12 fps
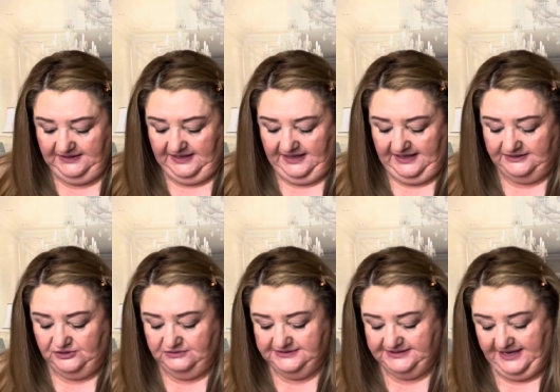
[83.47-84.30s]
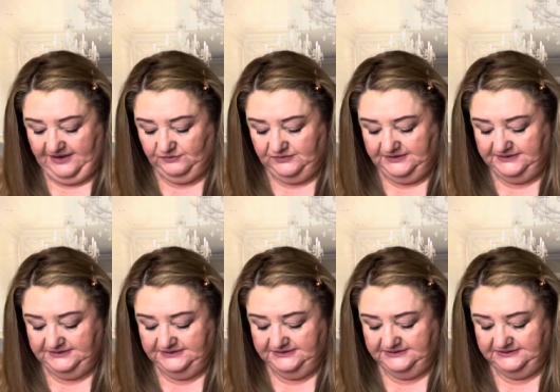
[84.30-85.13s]
I use that one
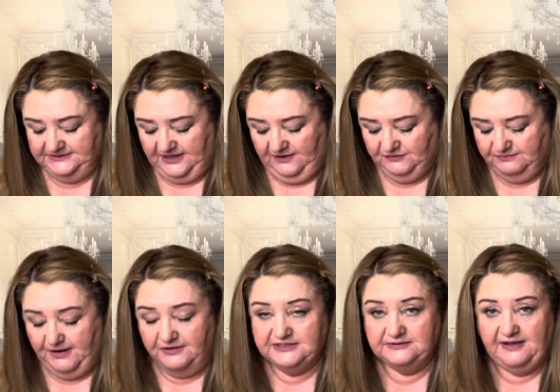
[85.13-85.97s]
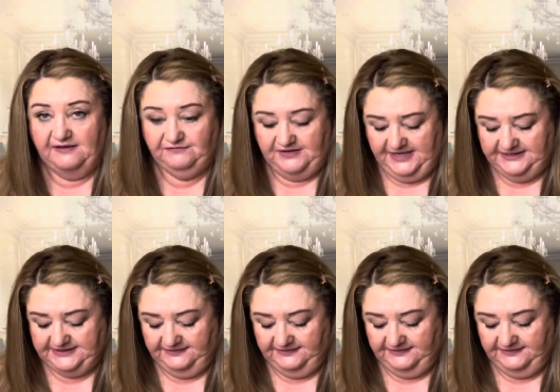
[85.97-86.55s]
over most of my face,